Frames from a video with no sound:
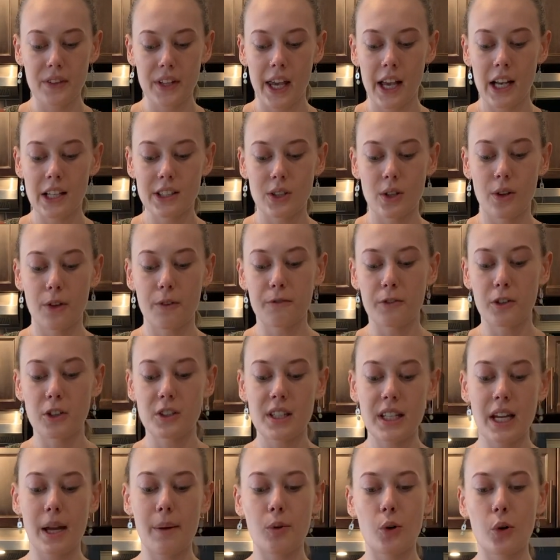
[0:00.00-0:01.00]
So the first
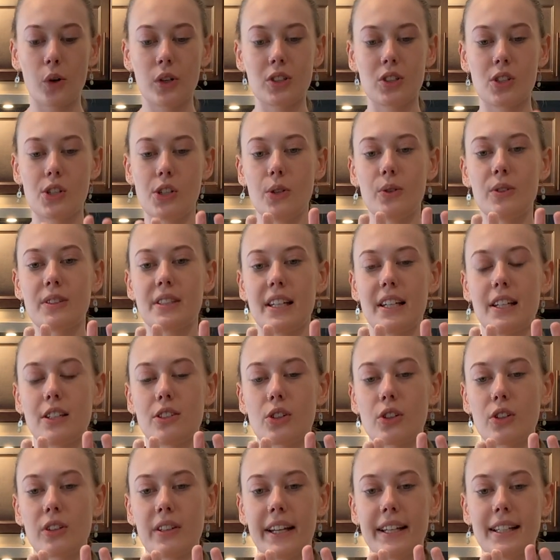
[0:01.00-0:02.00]
thing I'm going to do is
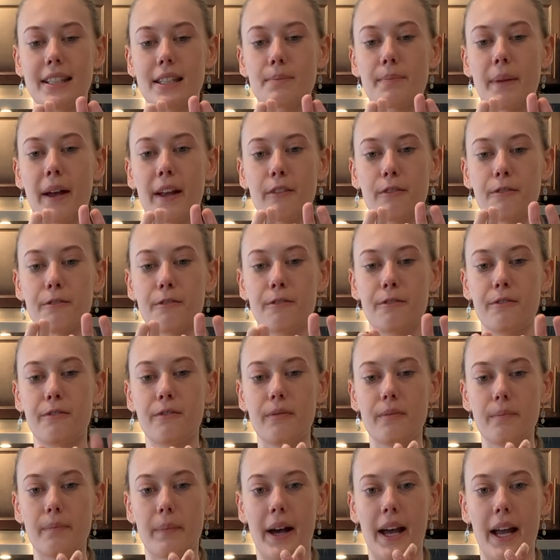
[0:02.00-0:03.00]
interlace
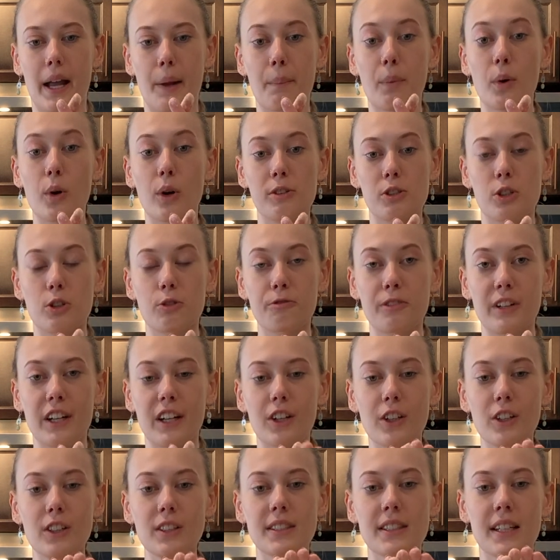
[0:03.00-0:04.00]
my pointer
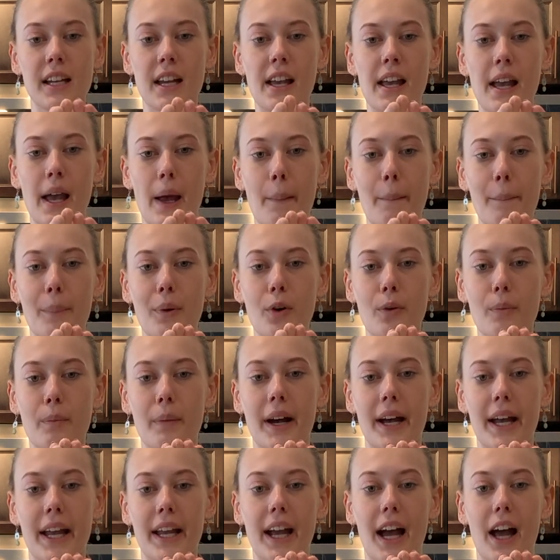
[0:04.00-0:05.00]
fingers and put
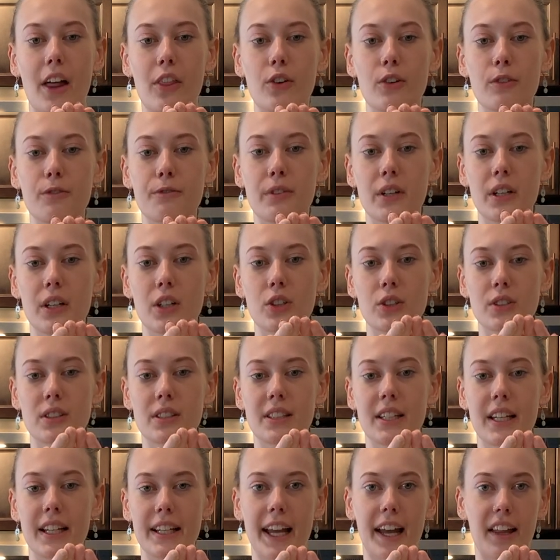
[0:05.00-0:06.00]
my other fingers
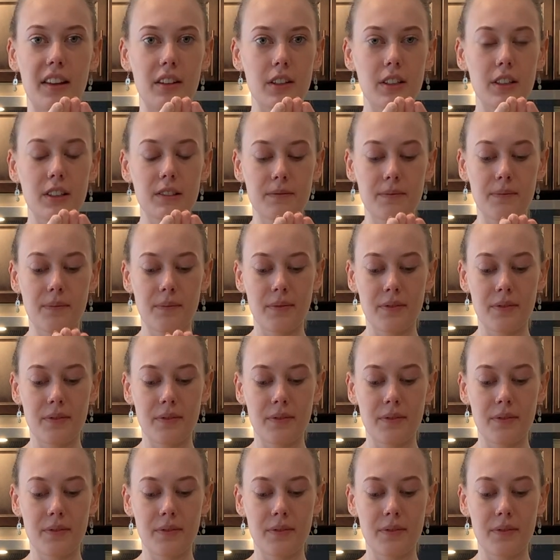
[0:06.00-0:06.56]
together.